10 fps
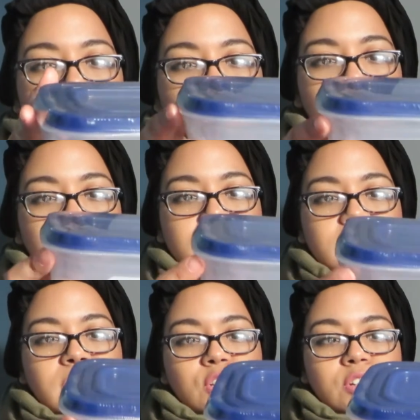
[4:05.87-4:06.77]
food
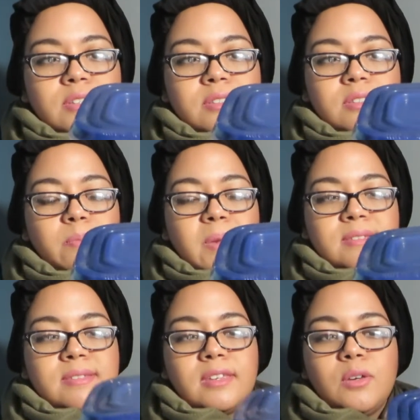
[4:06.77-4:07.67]
containers,
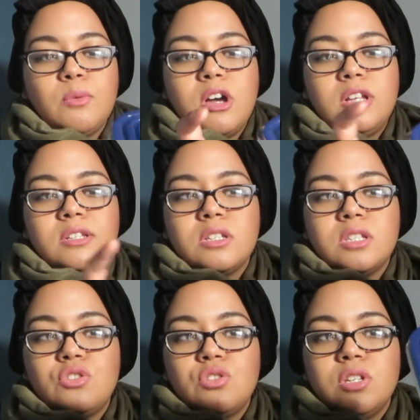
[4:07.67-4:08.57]
plasticky one. There
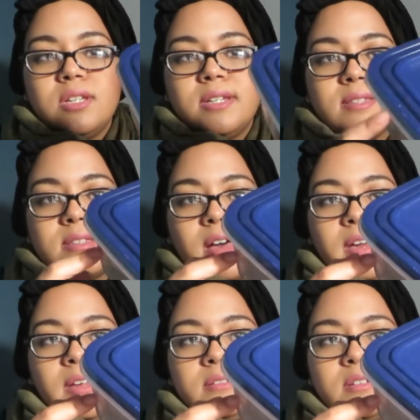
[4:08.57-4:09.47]
is three
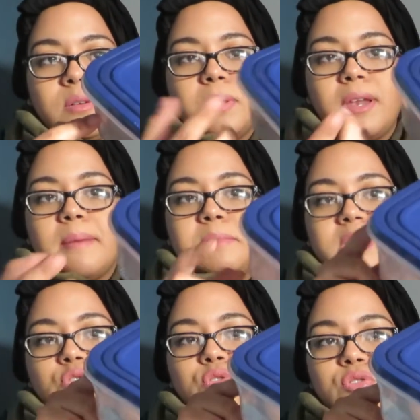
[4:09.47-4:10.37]
inside. Well, I
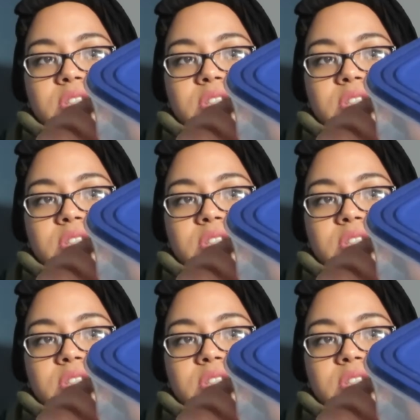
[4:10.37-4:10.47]
mean two